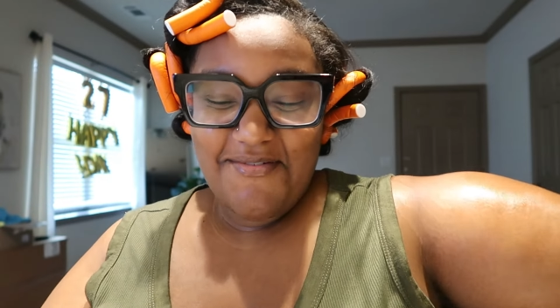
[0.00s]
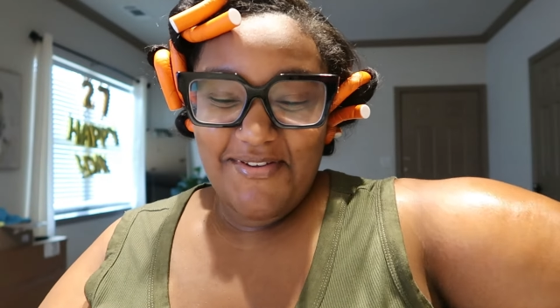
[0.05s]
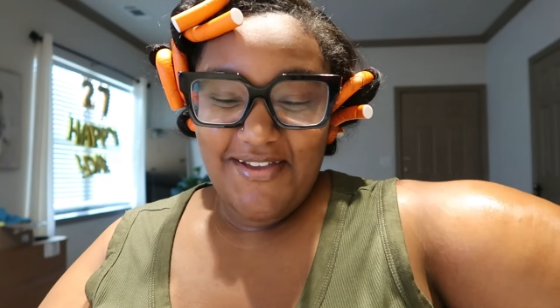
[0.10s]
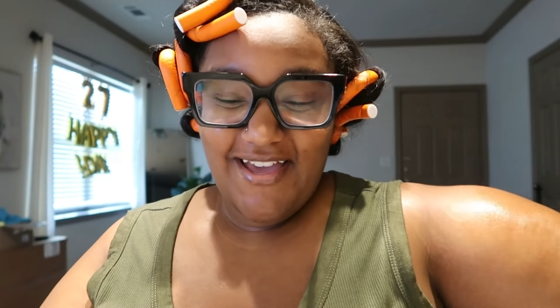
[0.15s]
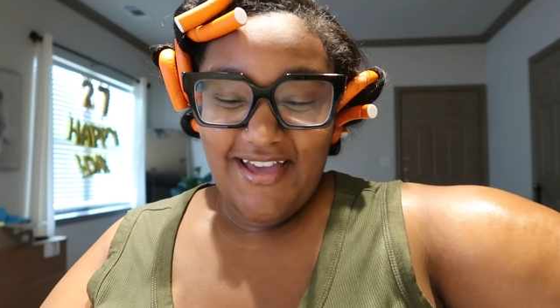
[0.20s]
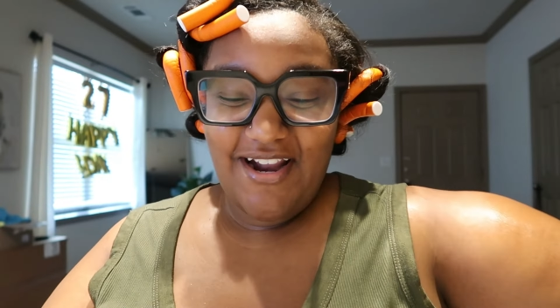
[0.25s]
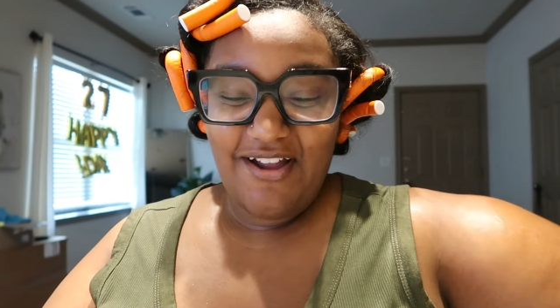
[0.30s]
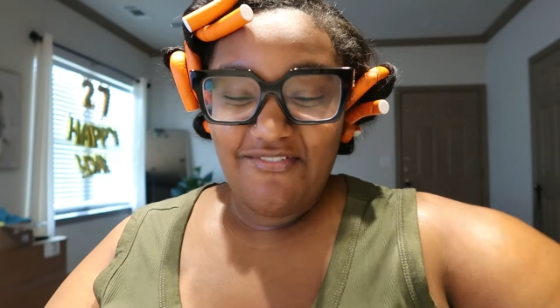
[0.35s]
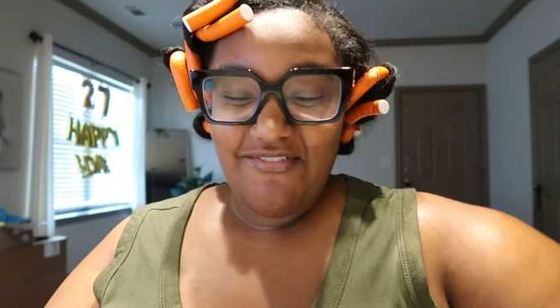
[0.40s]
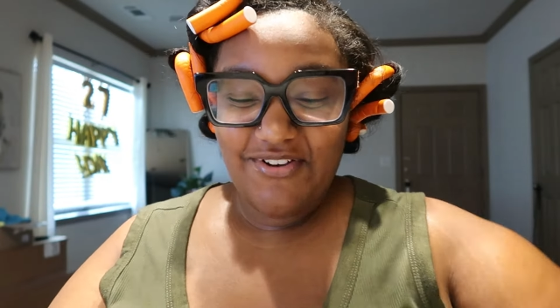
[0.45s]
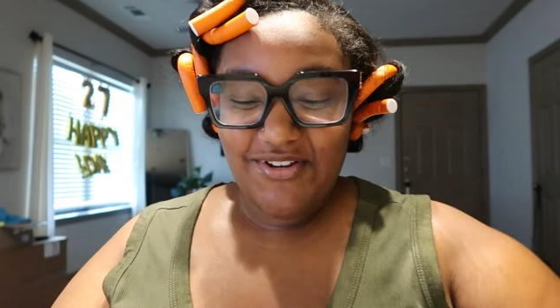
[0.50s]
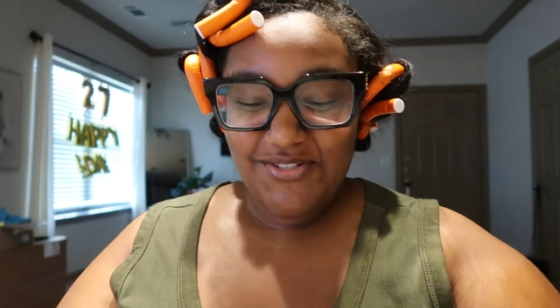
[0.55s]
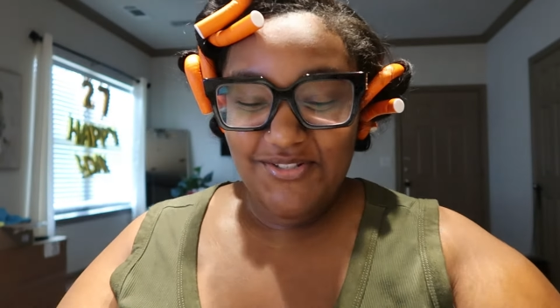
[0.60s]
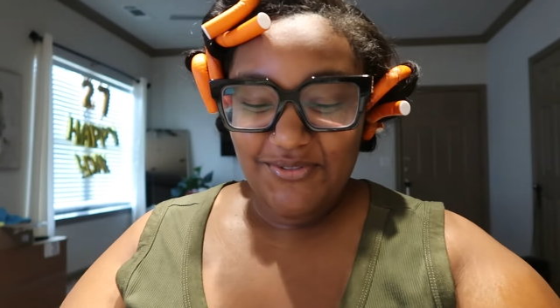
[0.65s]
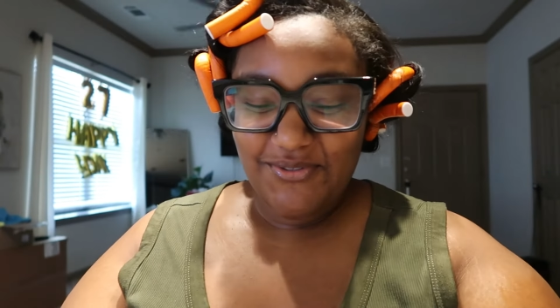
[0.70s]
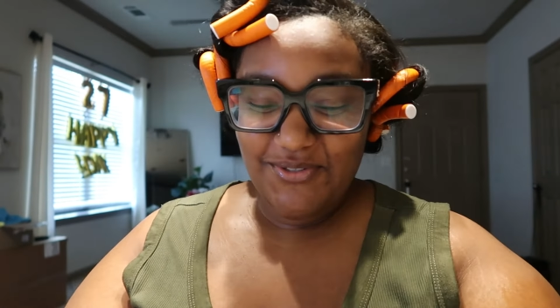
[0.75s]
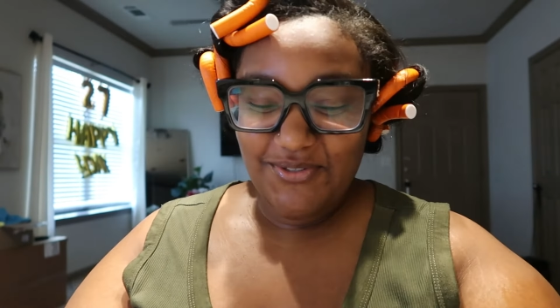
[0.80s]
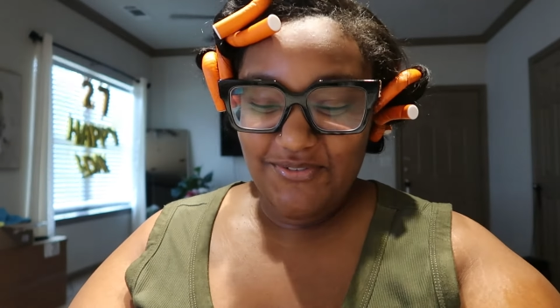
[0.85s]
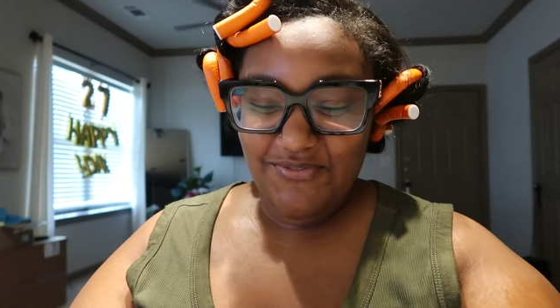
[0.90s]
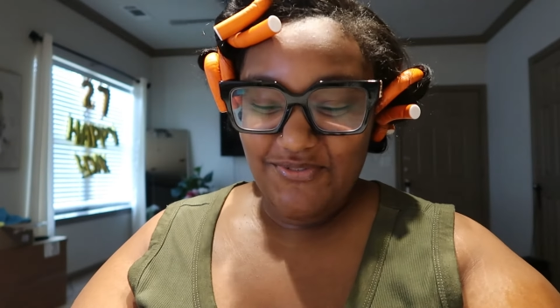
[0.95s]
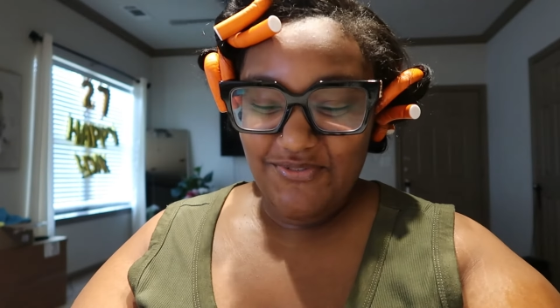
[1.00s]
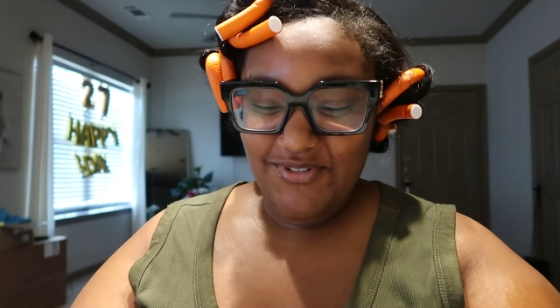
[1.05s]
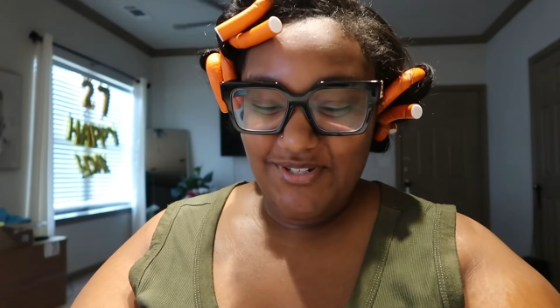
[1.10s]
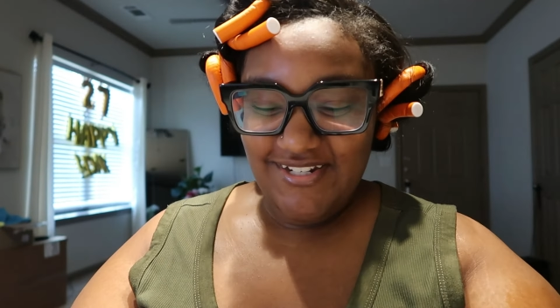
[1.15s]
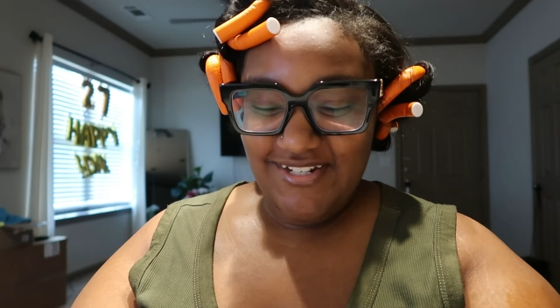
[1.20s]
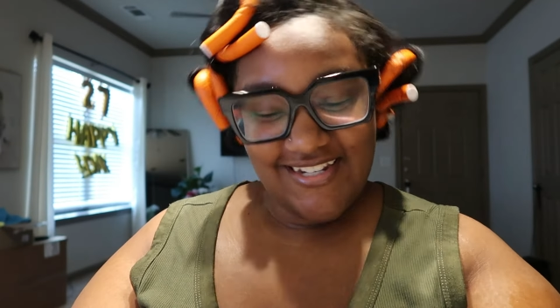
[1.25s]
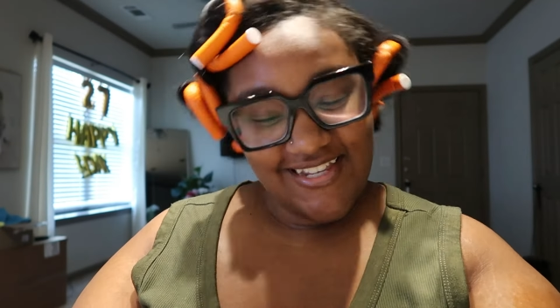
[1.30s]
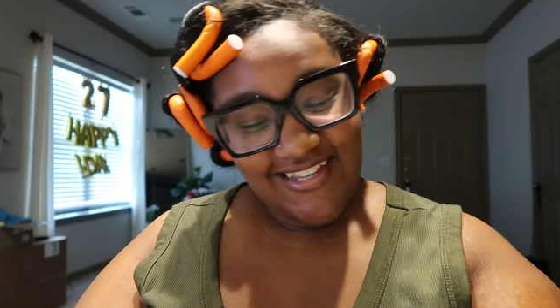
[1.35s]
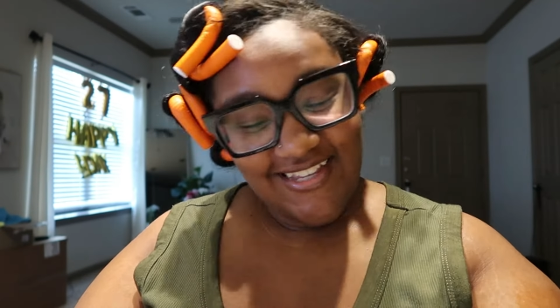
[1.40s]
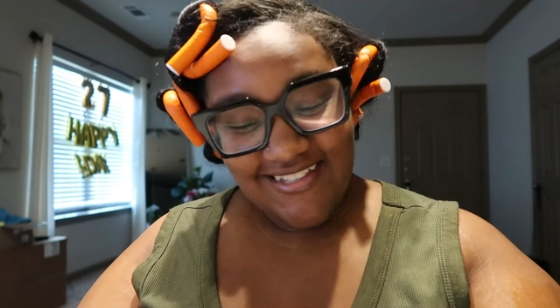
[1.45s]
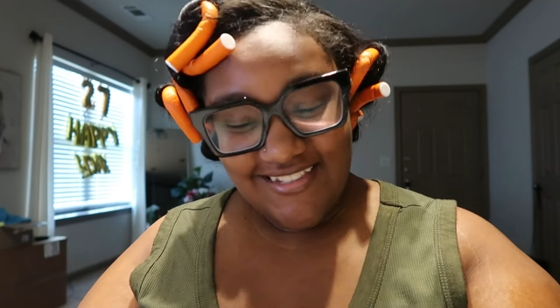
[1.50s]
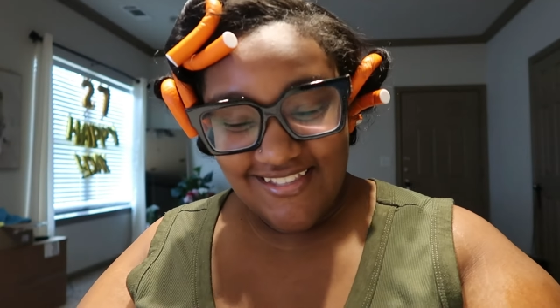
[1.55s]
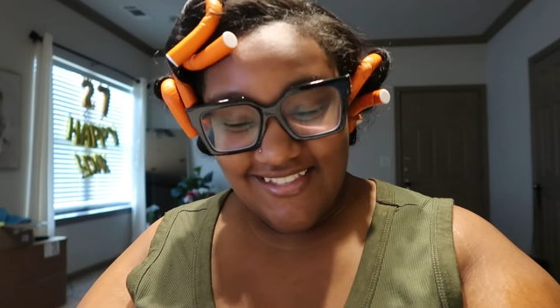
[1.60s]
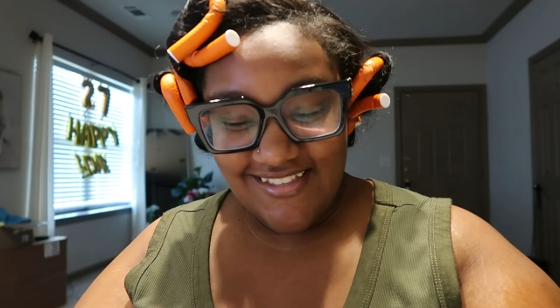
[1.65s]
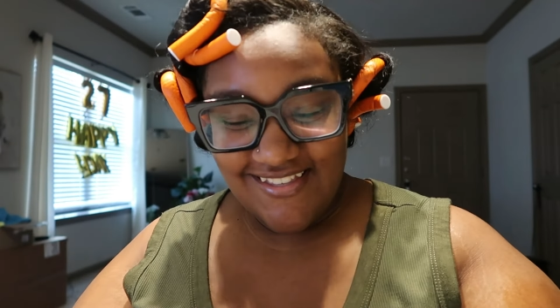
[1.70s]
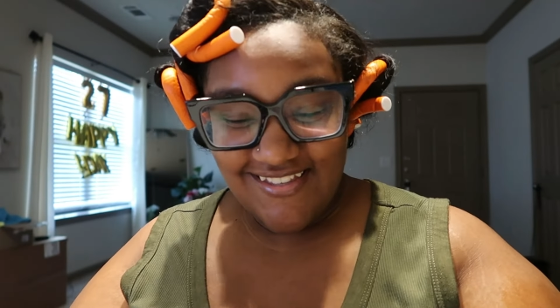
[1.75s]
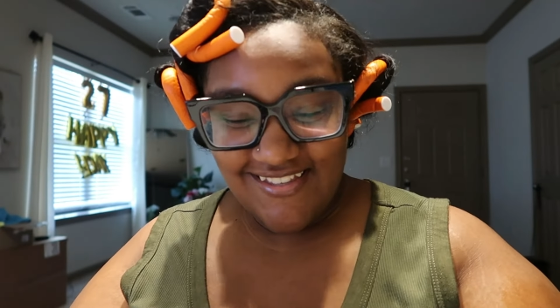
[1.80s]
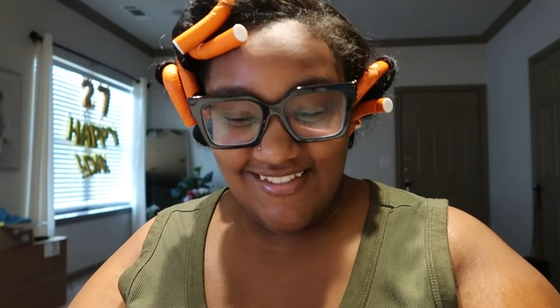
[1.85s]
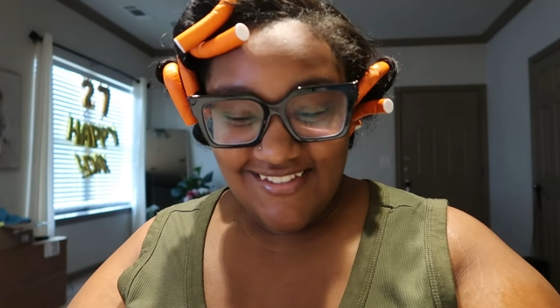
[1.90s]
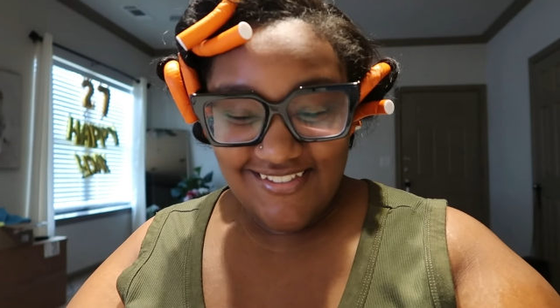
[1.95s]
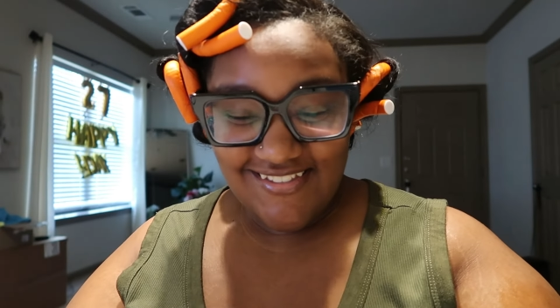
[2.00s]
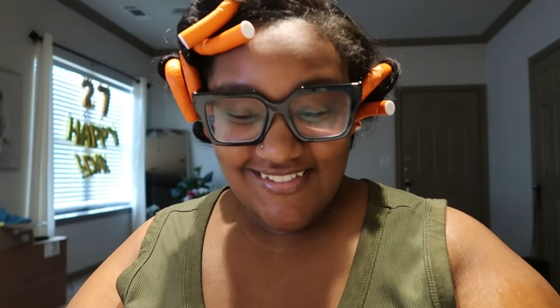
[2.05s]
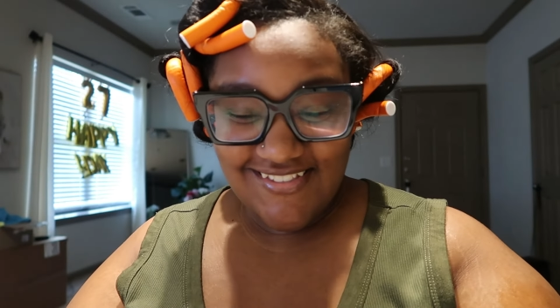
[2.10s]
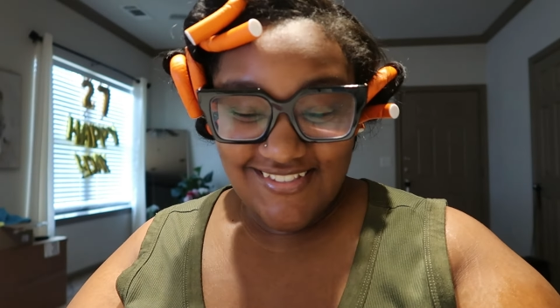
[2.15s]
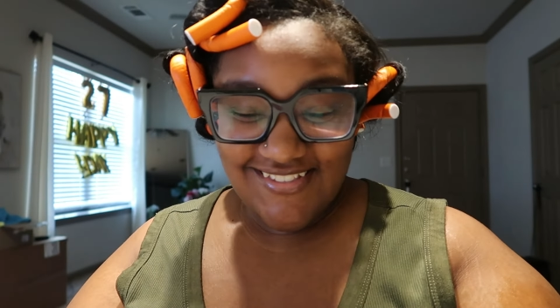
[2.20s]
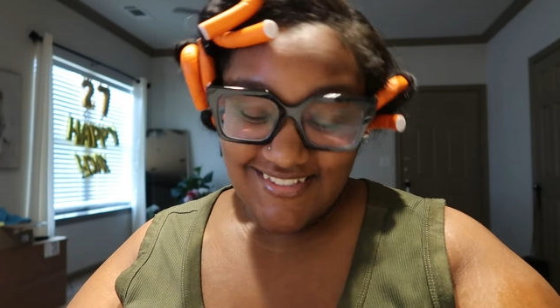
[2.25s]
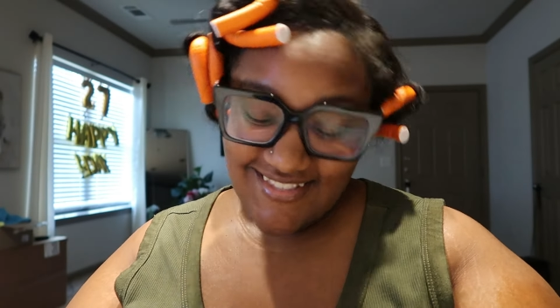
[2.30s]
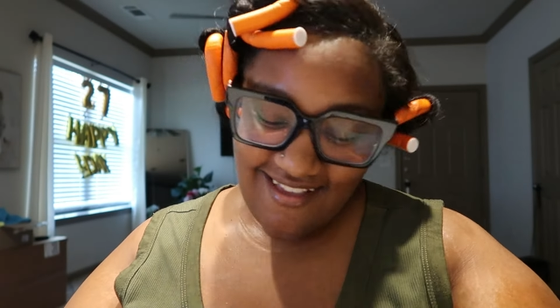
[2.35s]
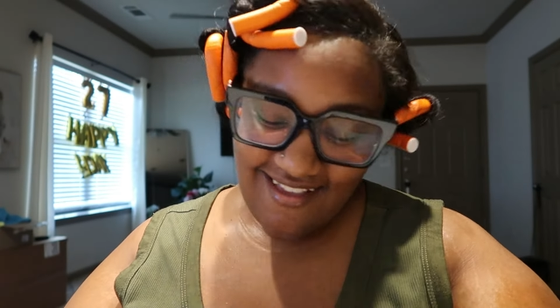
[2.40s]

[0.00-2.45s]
got our first order for a necklace.